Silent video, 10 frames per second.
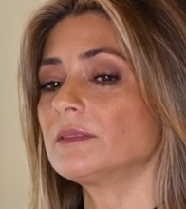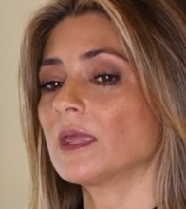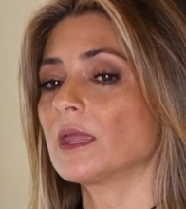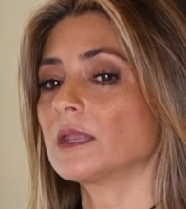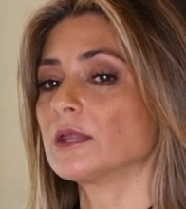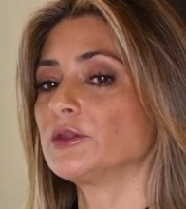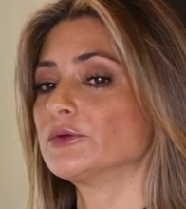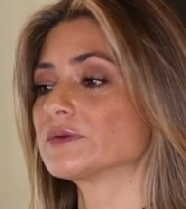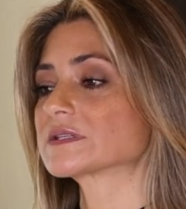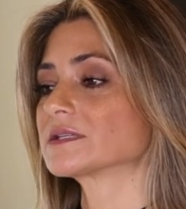and then
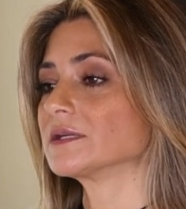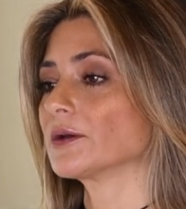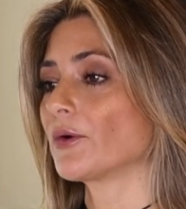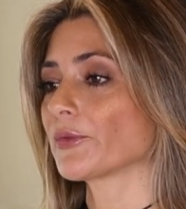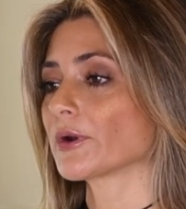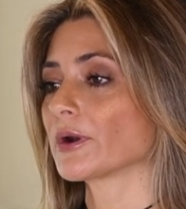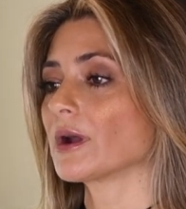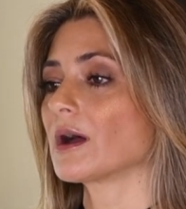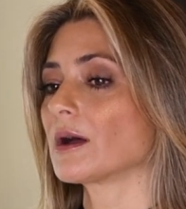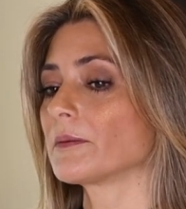you see
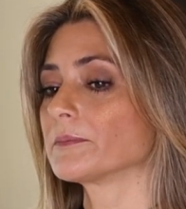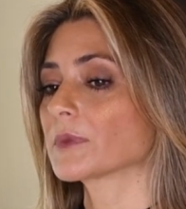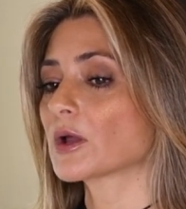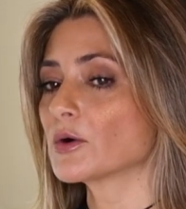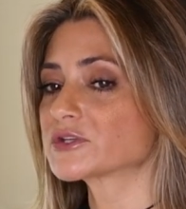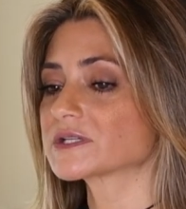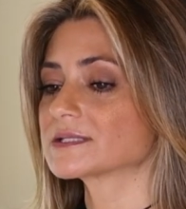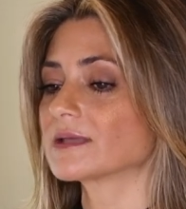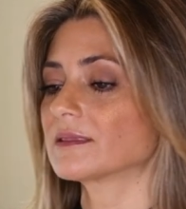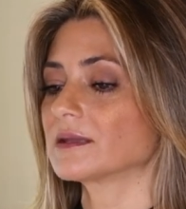other um,
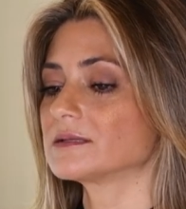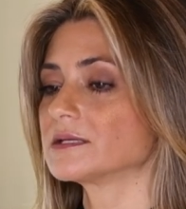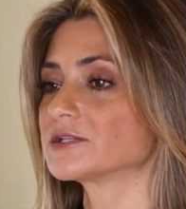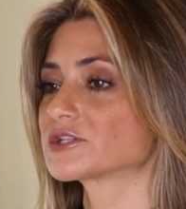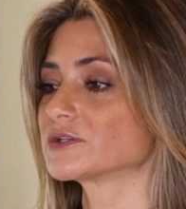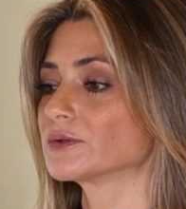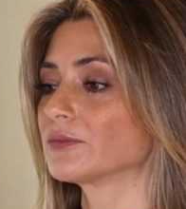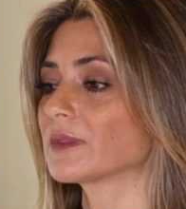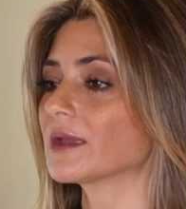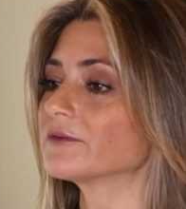coaches that they teach
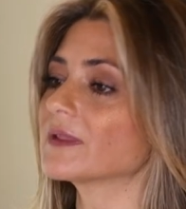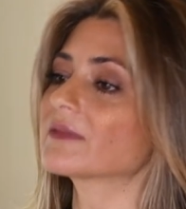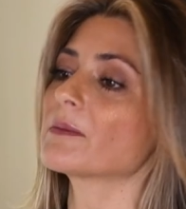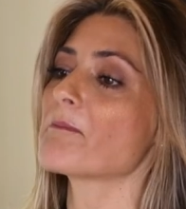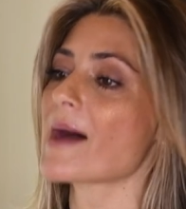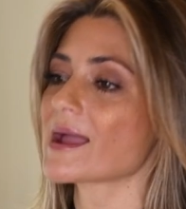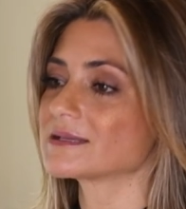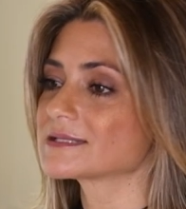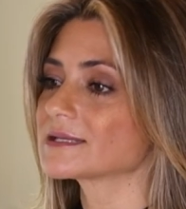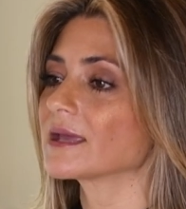you kind of like the
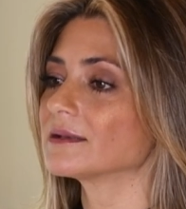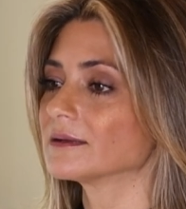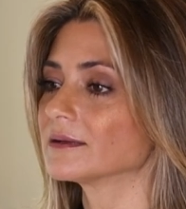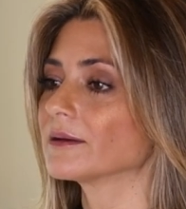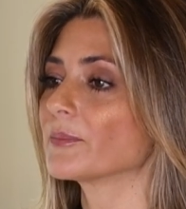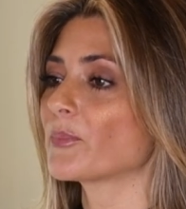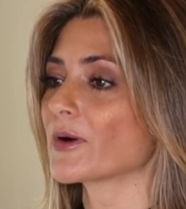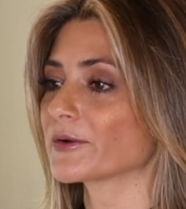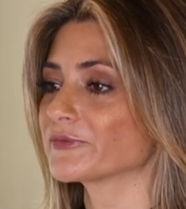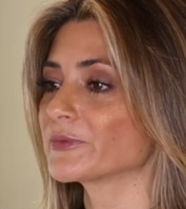mindset
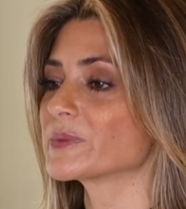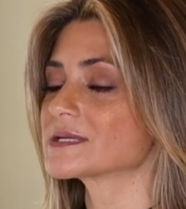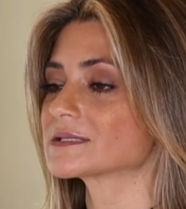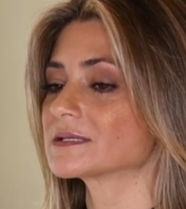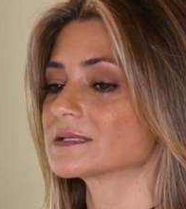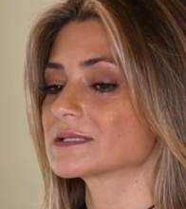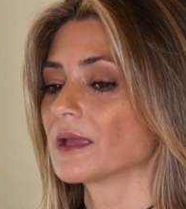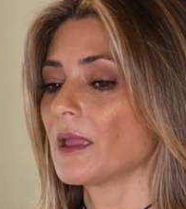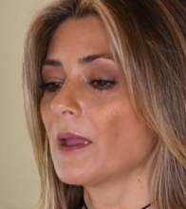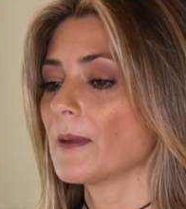part mm-hmm. of the
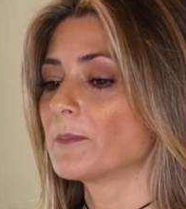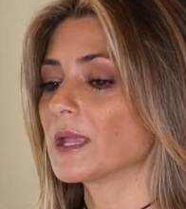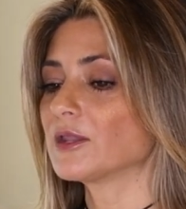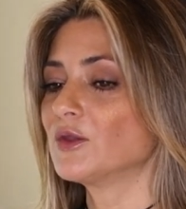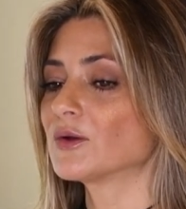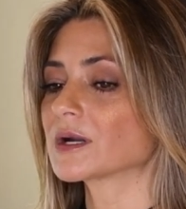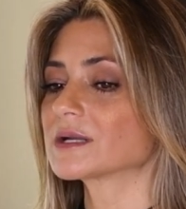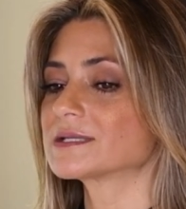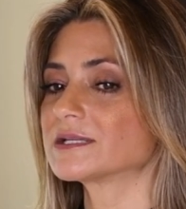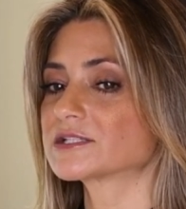business, but
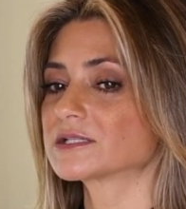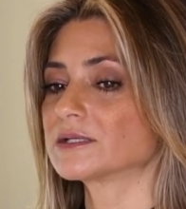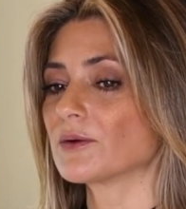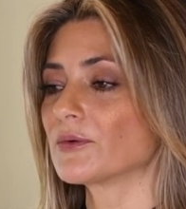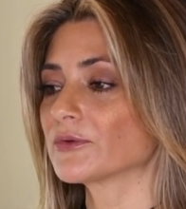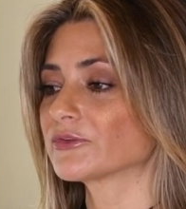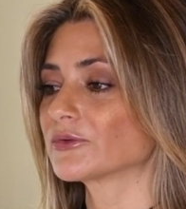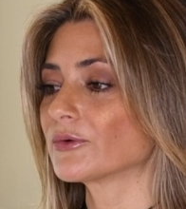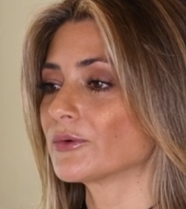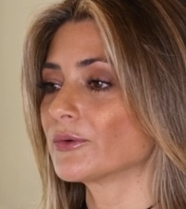you're teaching
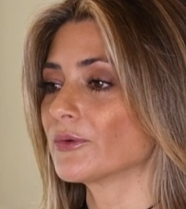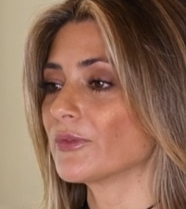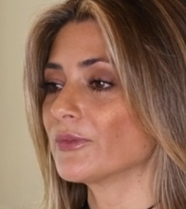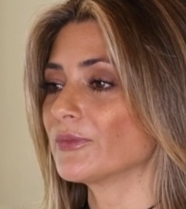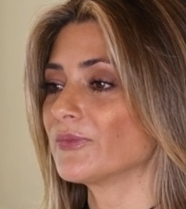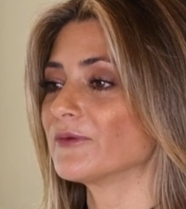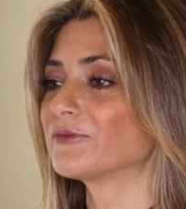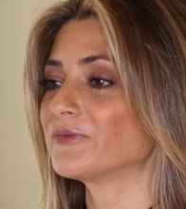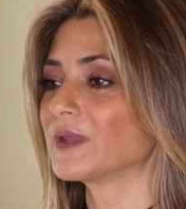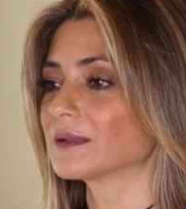also
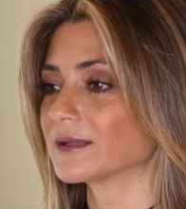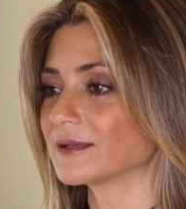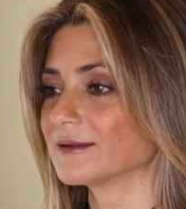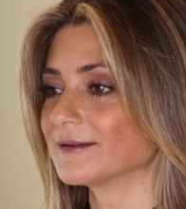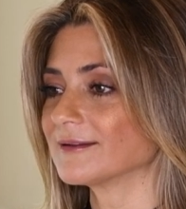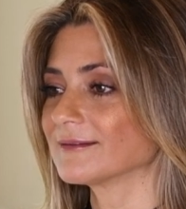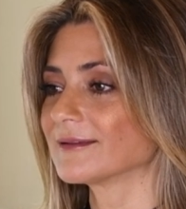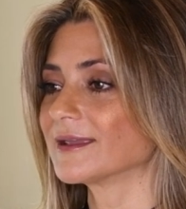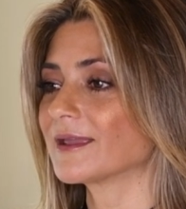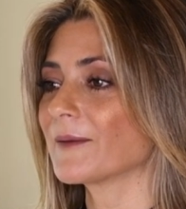the feeling.
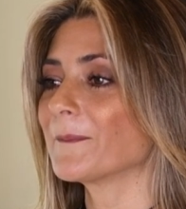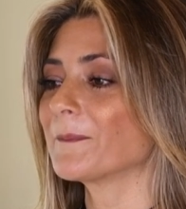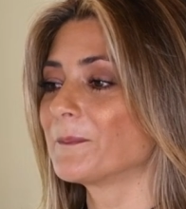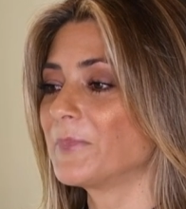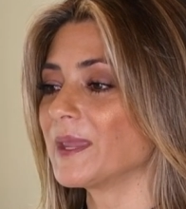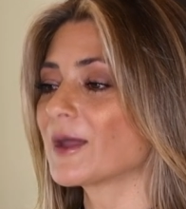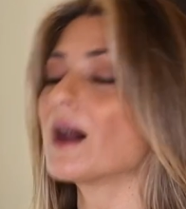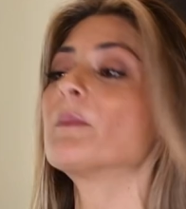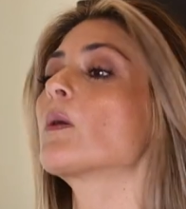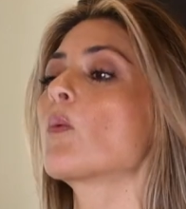Like yes
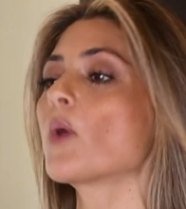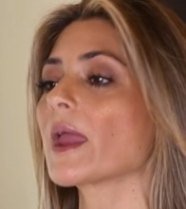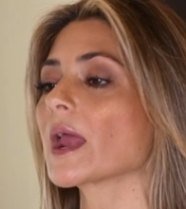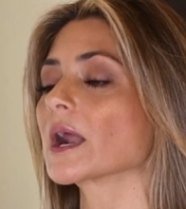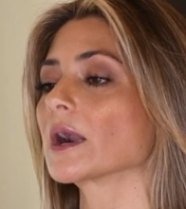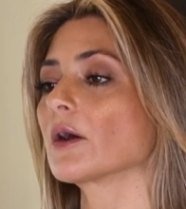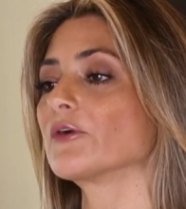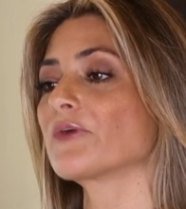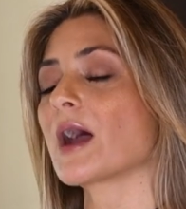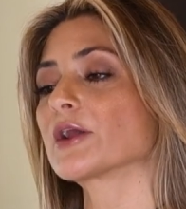become
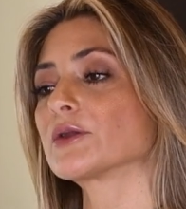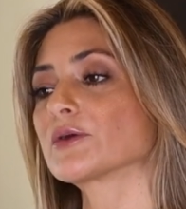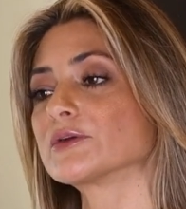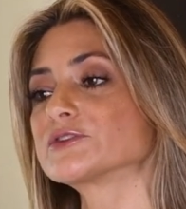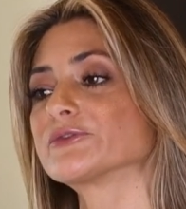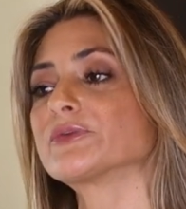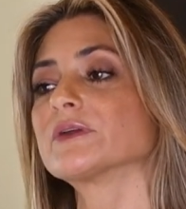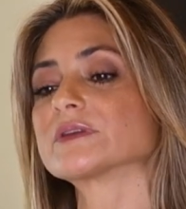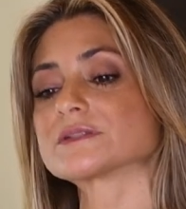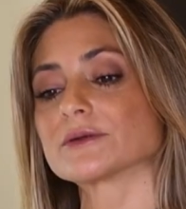aware of how you're going to
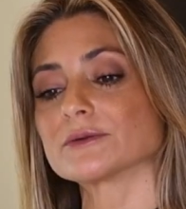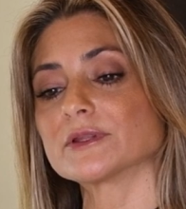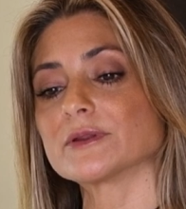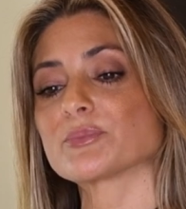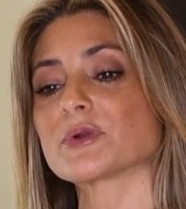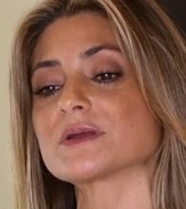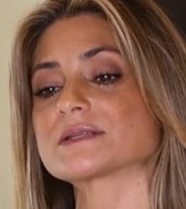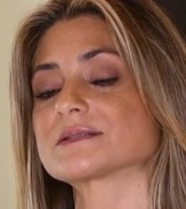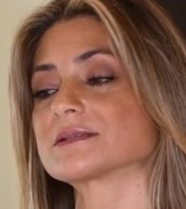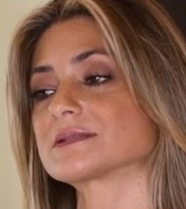feel it's not only the
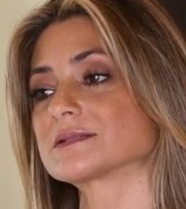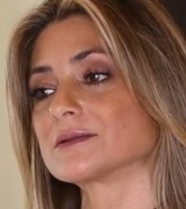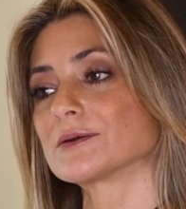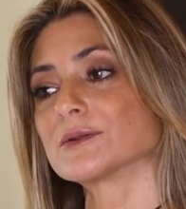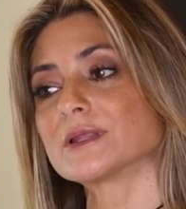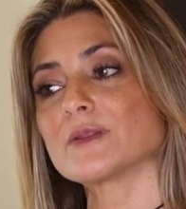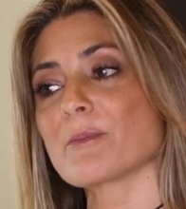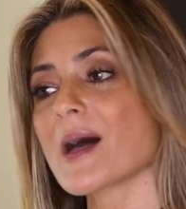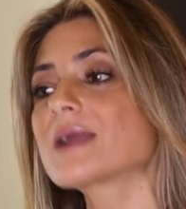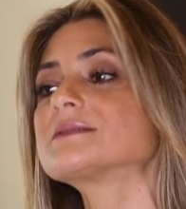processes it's not only
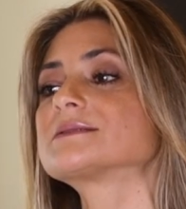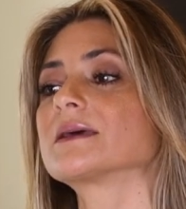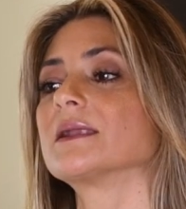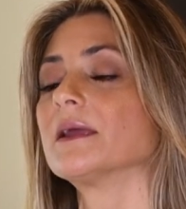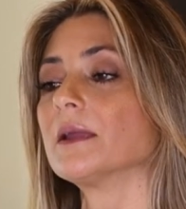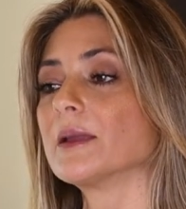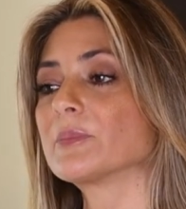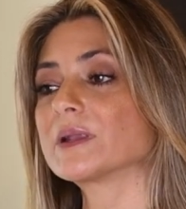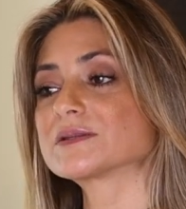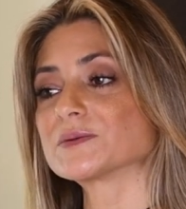the mindset
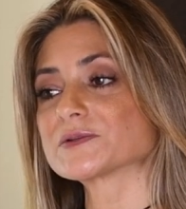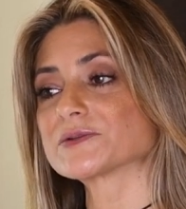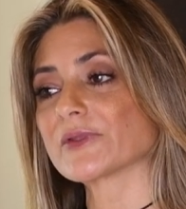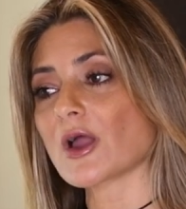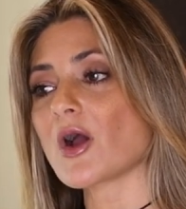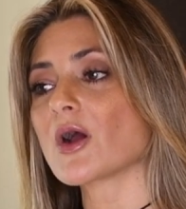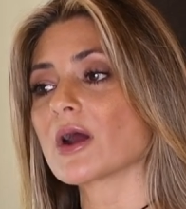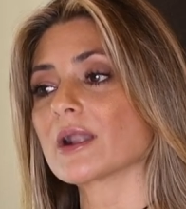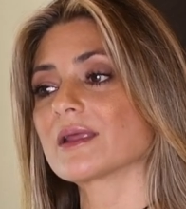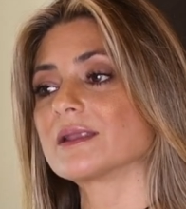but it's also the
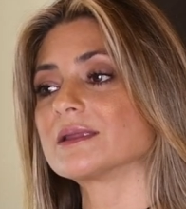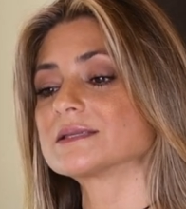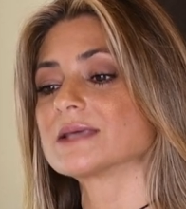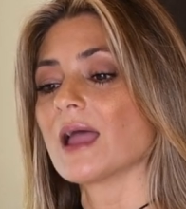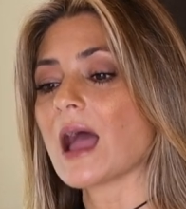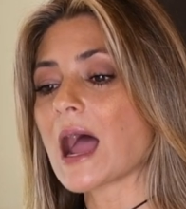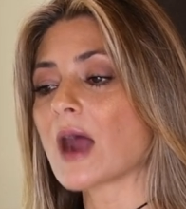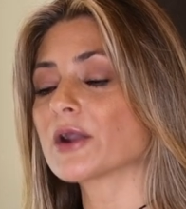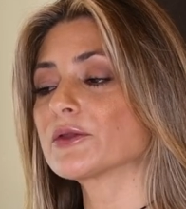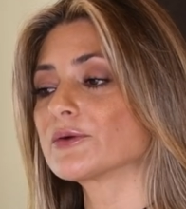heart it is
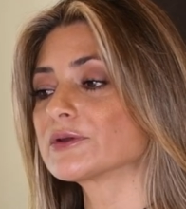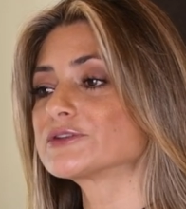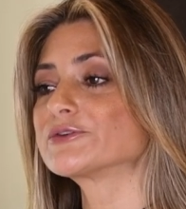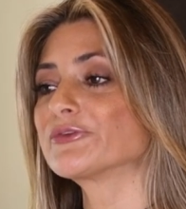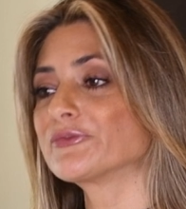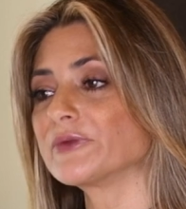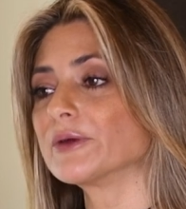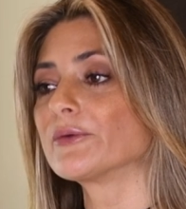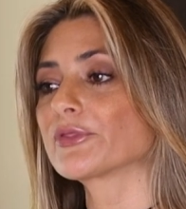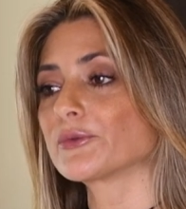how are you going to
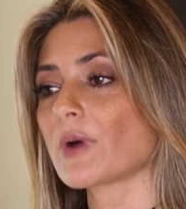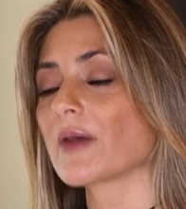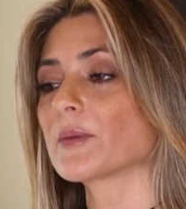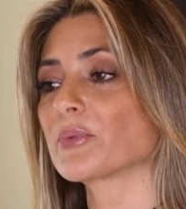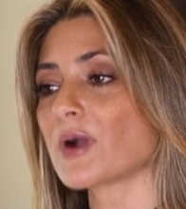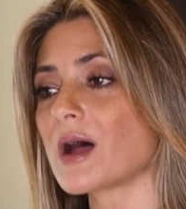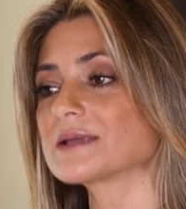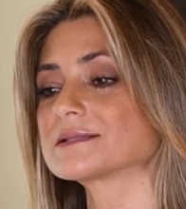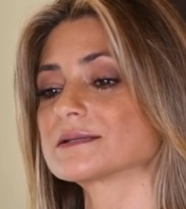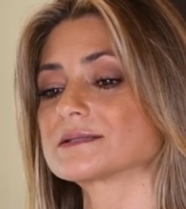feel throughout the
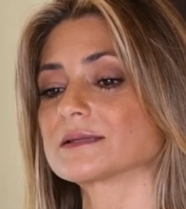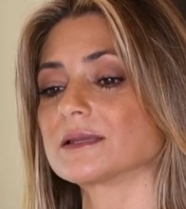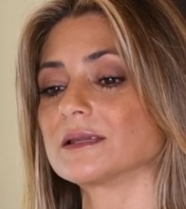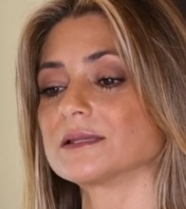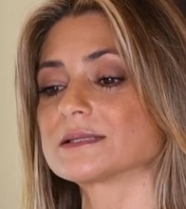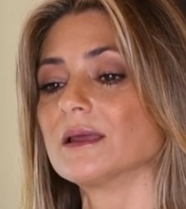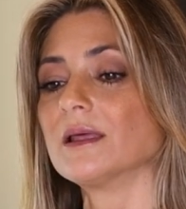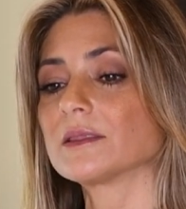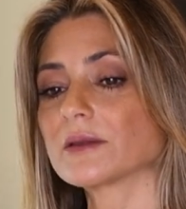process and is